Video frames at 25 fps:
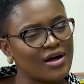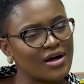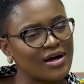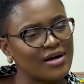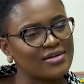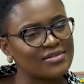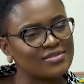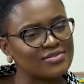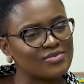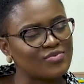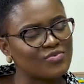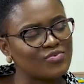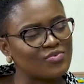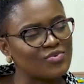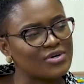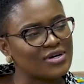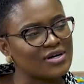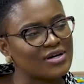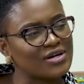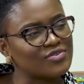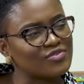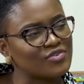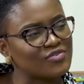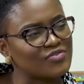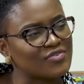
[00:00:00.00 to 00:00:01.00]
kind what
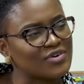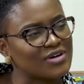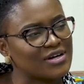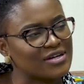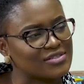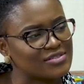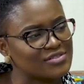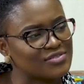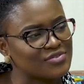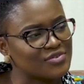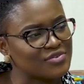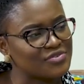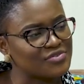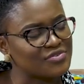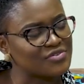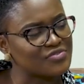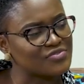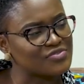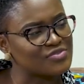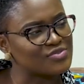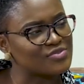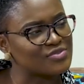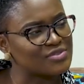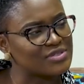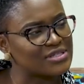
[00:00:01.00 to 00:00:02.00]
kind of category of
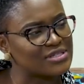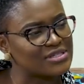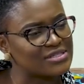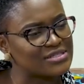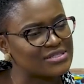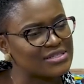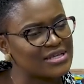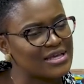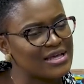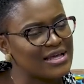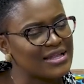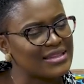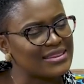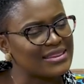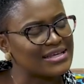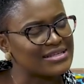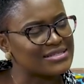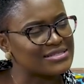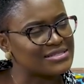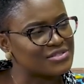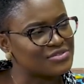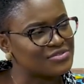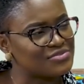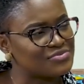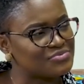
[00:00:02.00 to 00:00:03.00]
student
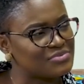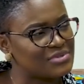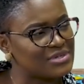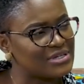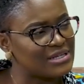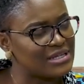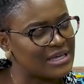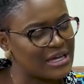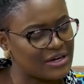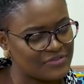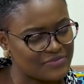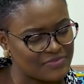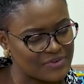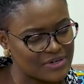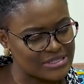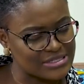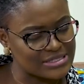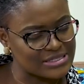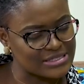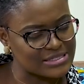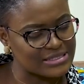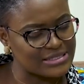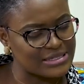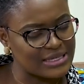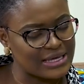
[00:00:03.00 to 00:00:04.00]
does this really affect?
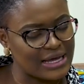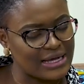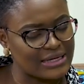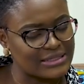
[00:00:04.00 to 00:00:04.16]
Is it the